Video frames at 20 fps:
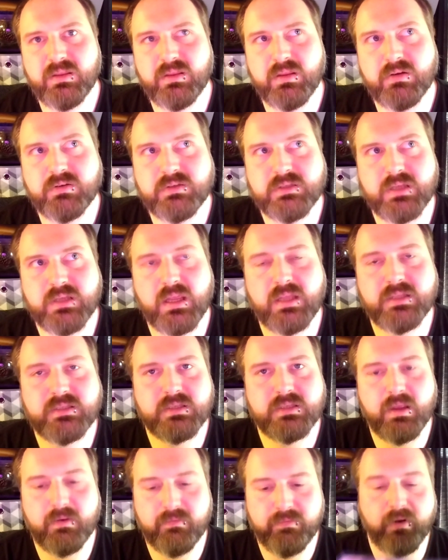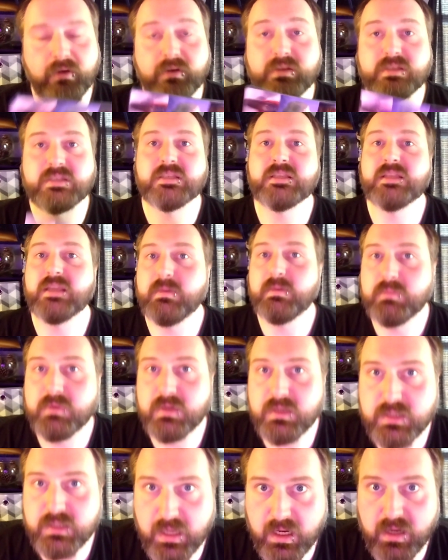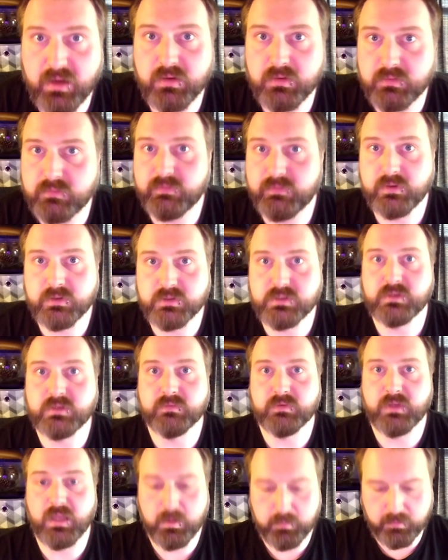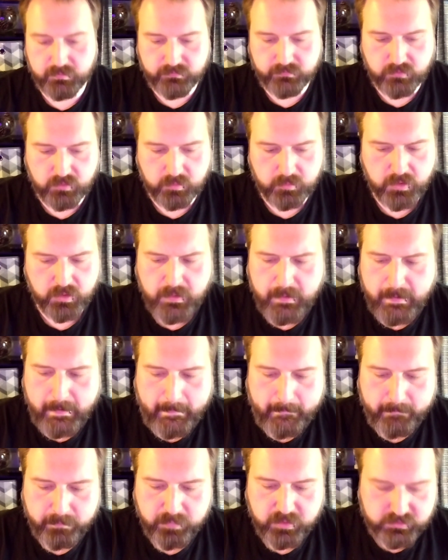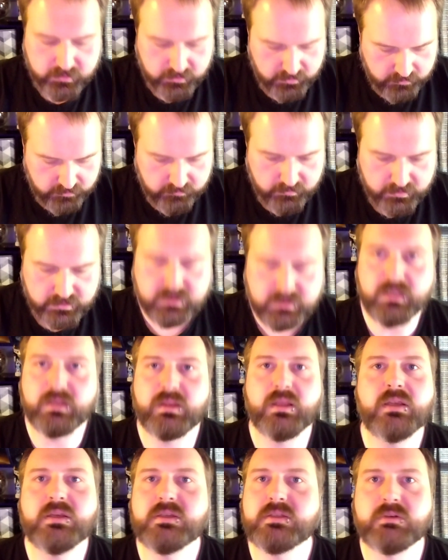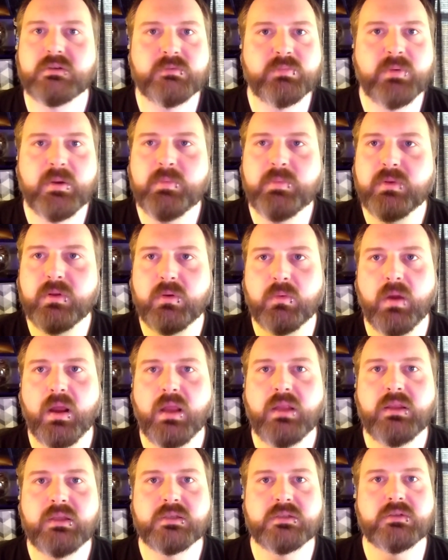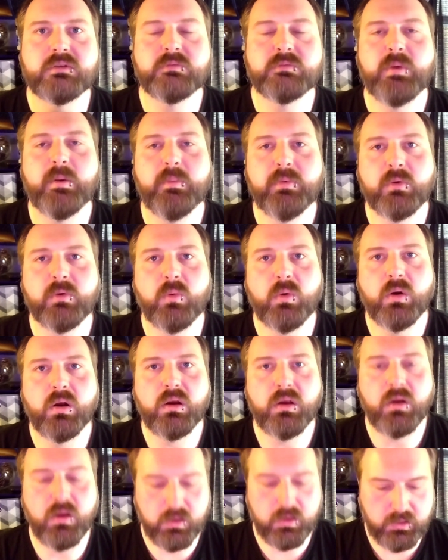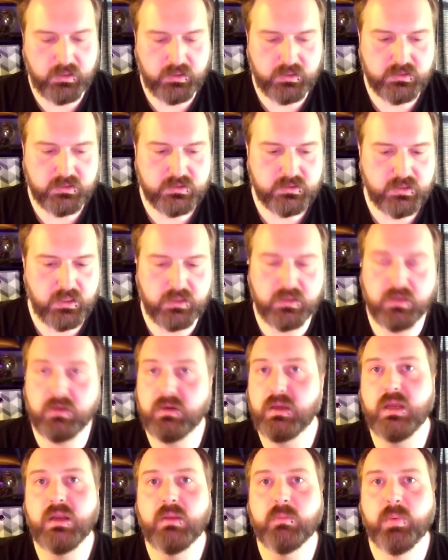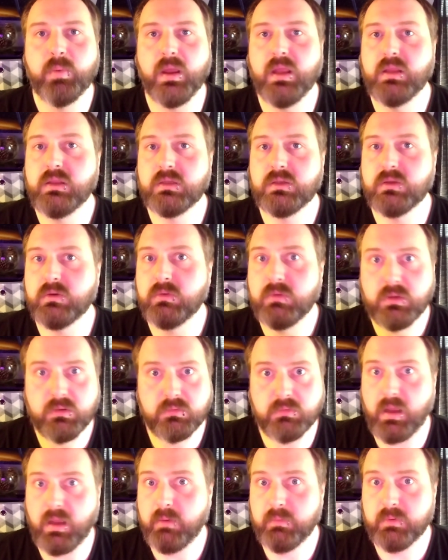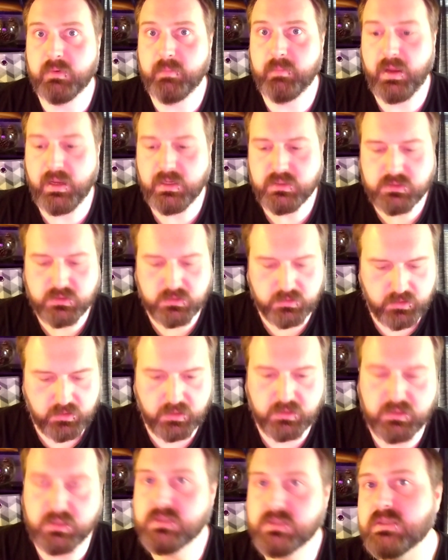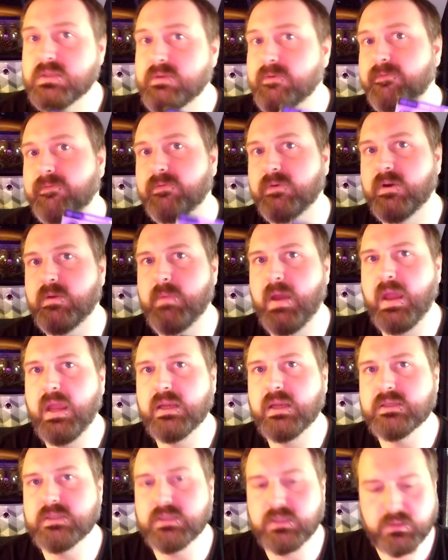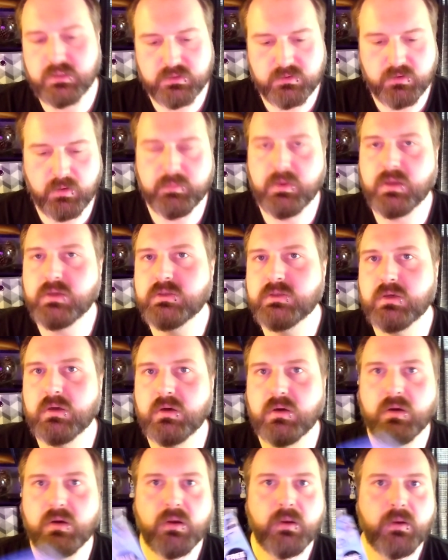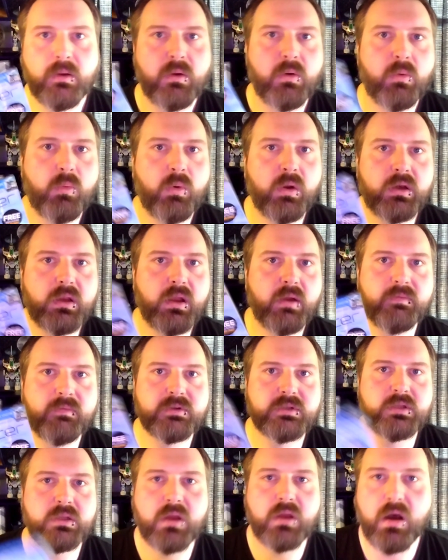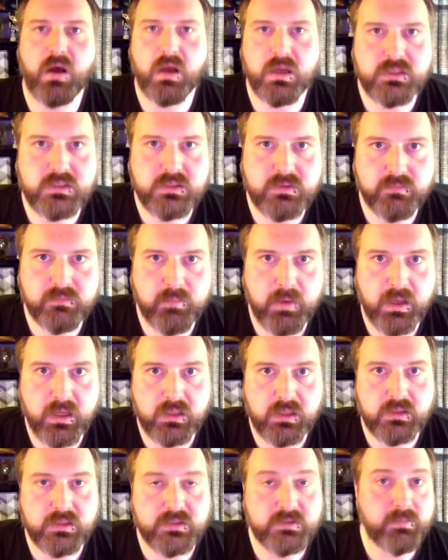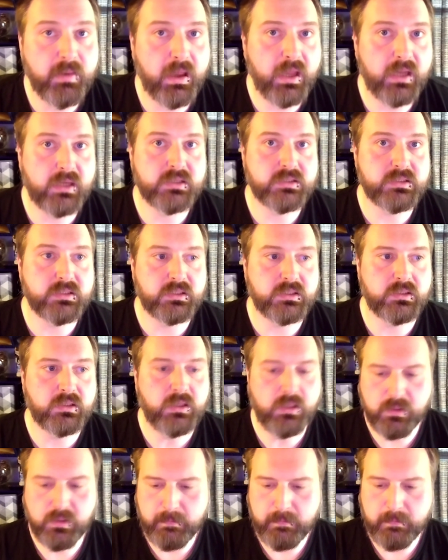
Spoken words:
it's a very skimmed down version of Game Informer. But the interesting thing is there's people that write this, there's people that work on this, and they're getting paid to do it, I would imagine. And this is a free magazine, so I'm not sure what covers the cost of making this magazine.